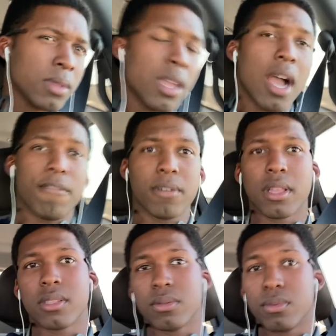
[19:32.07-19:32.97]
I feel
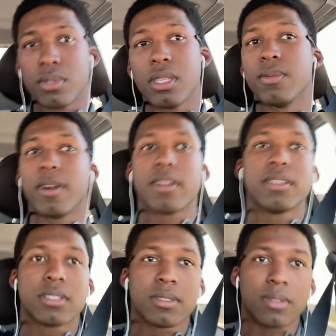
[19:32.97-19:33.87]
like they're really
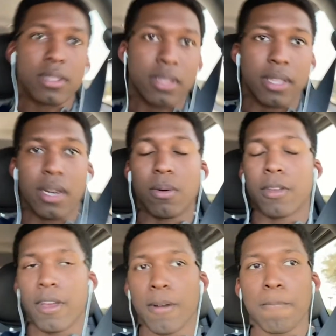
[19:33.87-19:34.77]
reckless. They don't
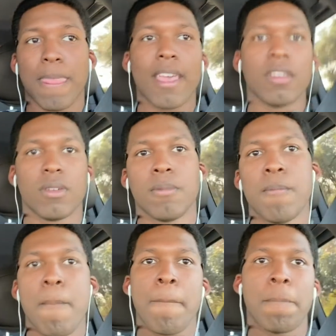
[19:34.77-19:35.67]
care. And
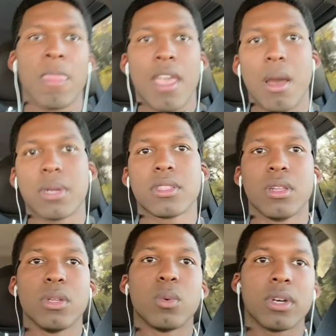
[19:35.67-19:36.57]
I'm not the
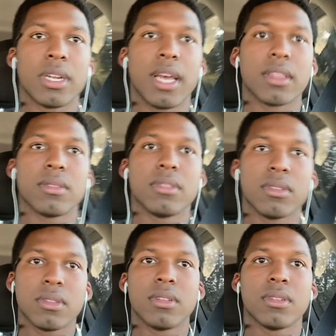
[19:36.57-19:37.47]
only one at
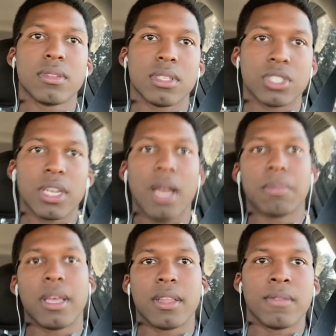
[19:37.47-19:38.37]
the shop
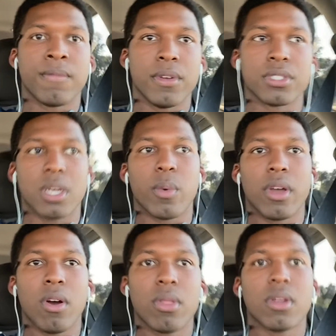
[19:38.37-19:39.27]
that feels that way.
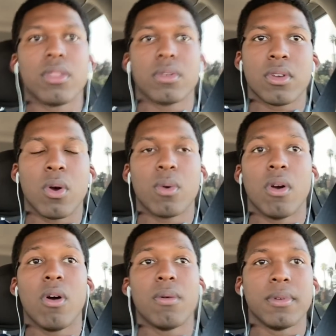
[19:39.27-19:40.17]
All my
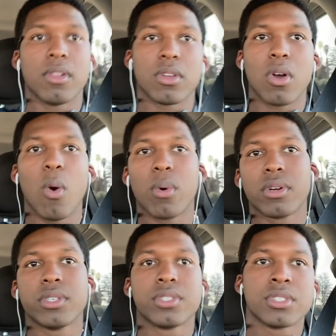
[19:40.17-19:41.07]
other
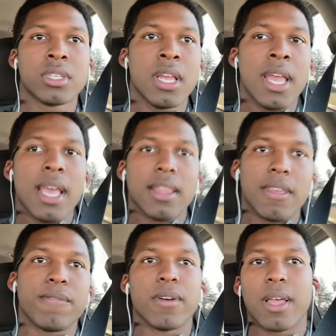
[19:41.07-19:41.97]
co-workers, they
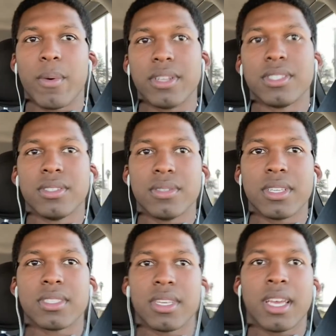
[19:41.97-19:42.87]
feel that way too. They
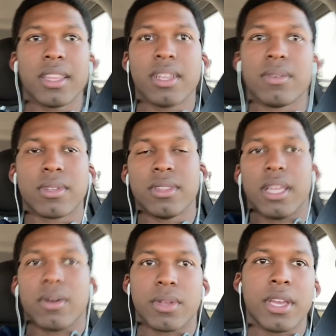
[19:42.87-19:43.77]
say, yeah, they
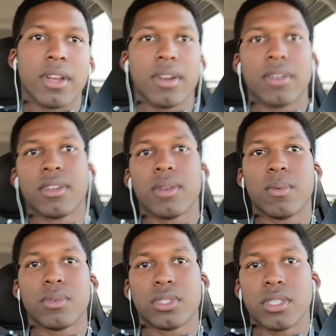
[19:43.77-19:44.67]
don't care.
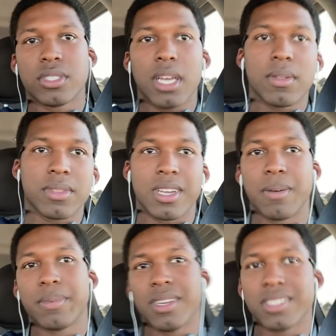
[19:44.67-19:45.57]
It turns out the
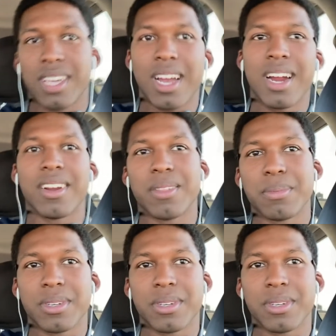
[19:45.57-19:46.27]
company doesn't hire them.